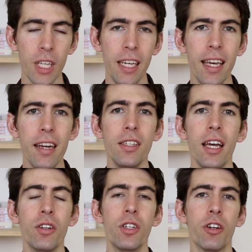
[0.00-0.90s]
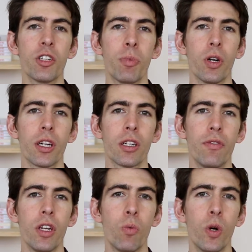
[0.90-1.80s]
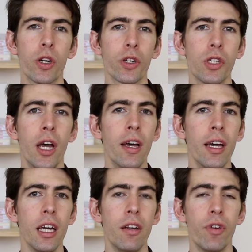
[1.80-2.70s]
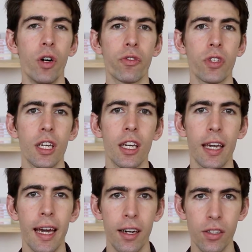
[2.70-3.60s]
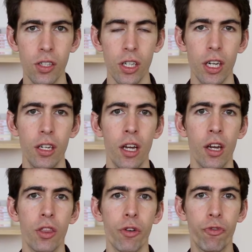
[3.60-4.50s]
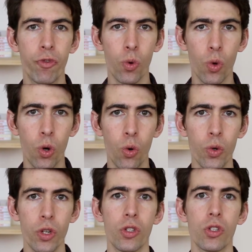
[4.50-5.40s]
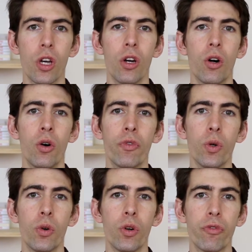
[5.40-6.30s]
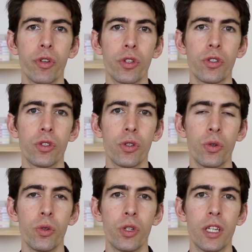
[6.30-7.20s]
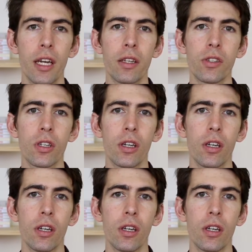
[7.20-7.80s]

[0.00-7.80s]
And that is how generous productivity works. It involves thinking outside the 4 corners of your office or your desk.